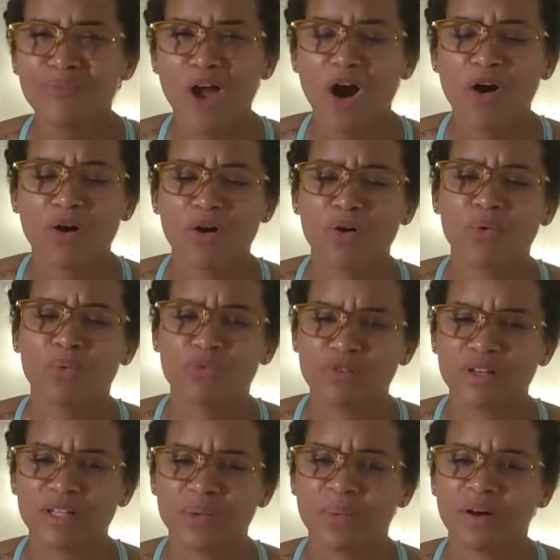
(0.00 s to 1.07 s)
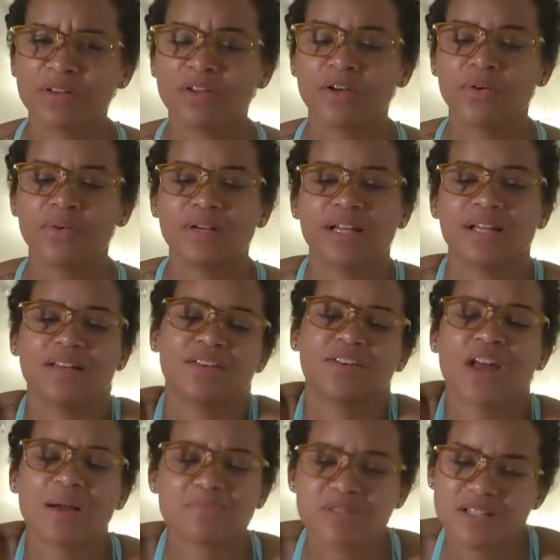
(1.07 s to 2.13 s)
are really well known, and
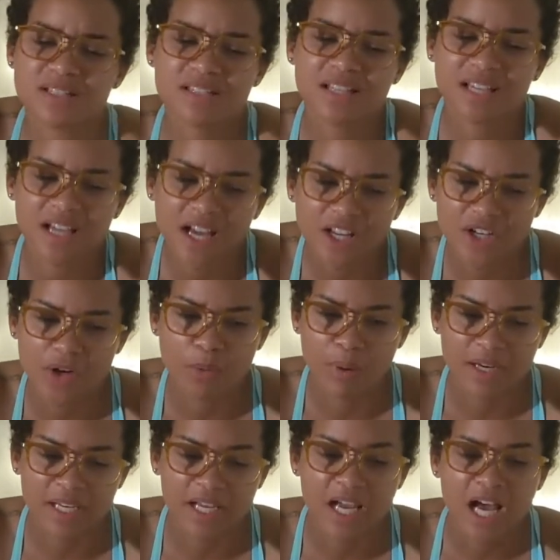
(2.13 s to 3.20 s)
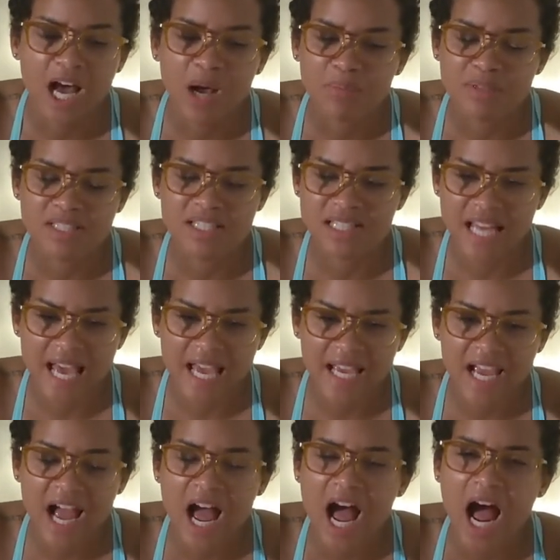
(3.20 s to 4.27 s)
I'm just like a nobody. But
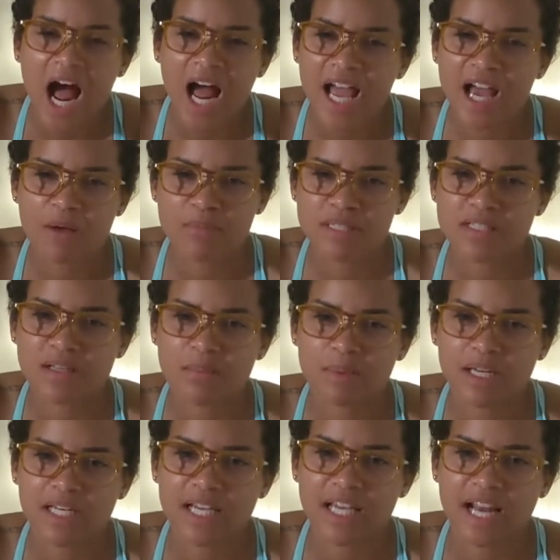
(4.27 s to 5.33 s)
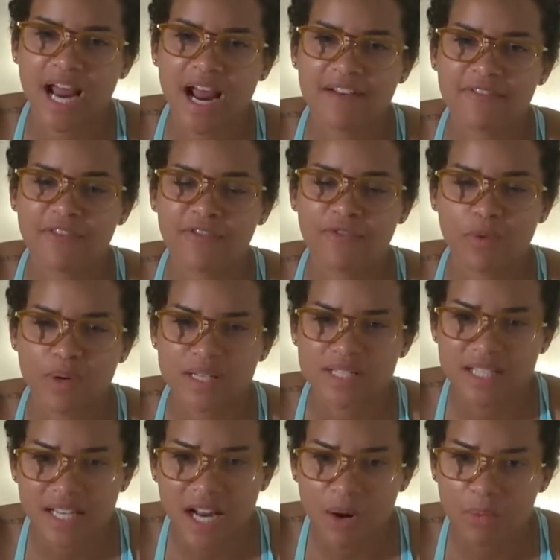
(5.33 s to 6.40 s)
today I am a somebody, and I have a voice,
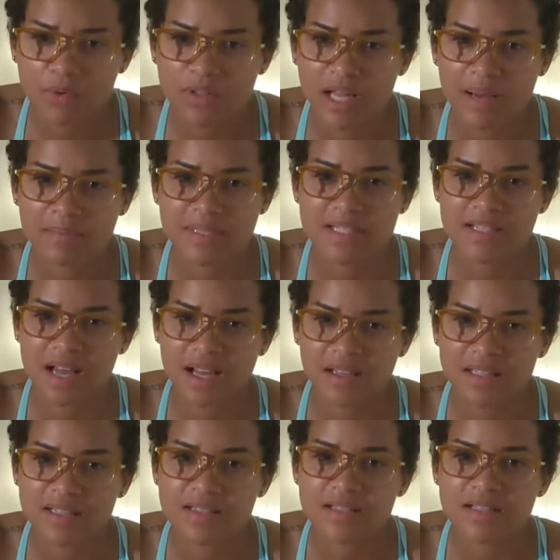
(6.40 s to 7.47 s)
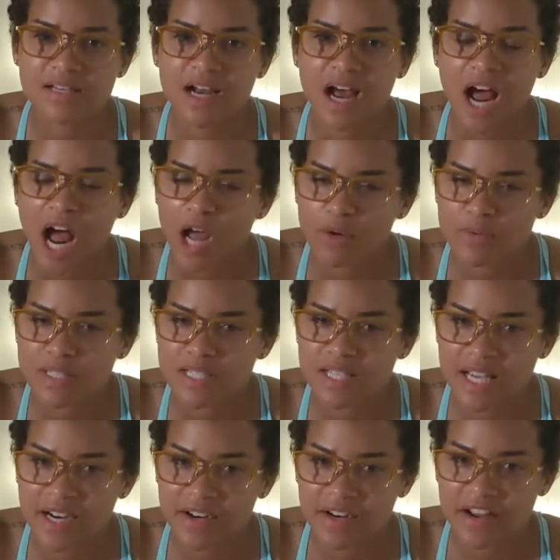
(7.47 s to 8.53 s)
and I will not be silenced. I was
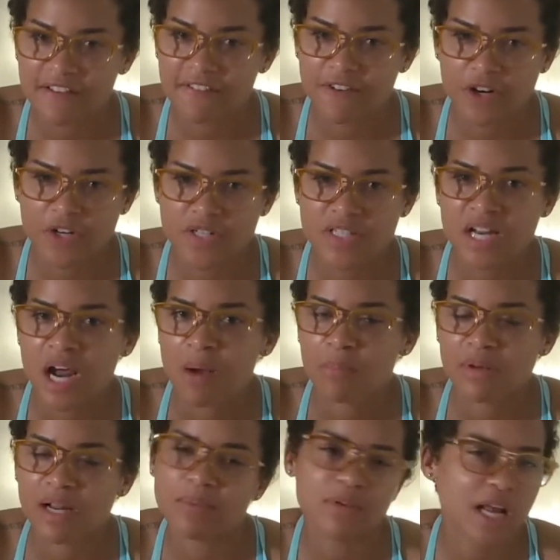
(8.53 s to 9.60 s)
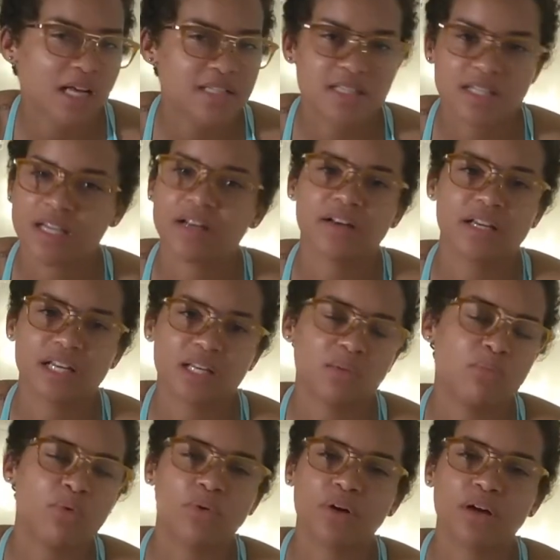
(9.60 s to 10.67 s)
scared at first, but I'm not scared
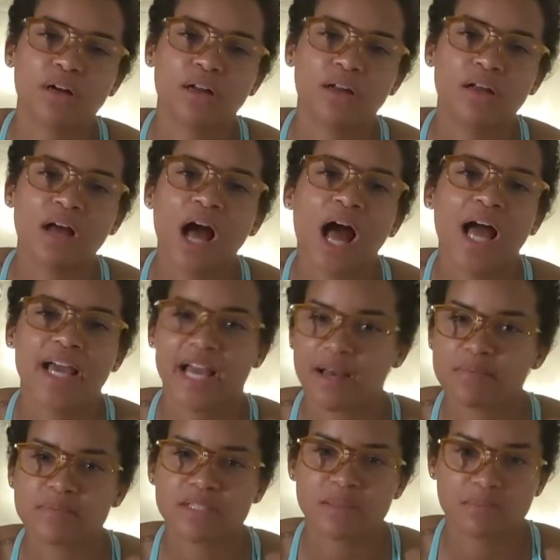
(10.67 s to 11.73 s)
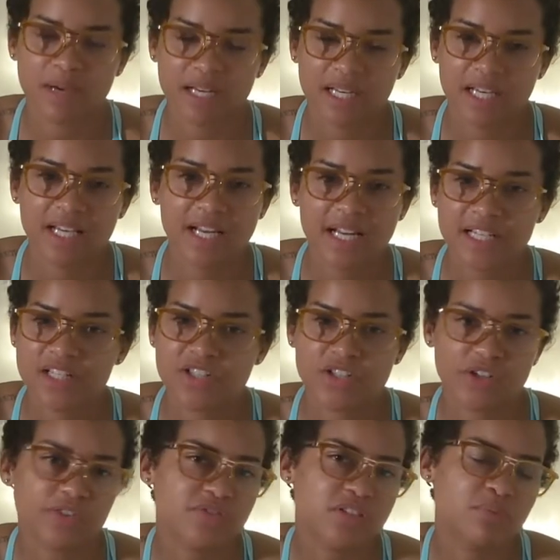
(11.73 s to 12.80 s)
anymore. I am somebody, and I
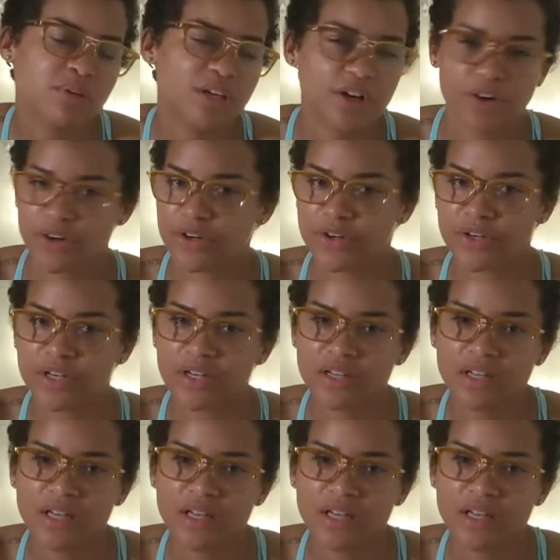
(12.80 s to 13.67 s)
deserve to be heard,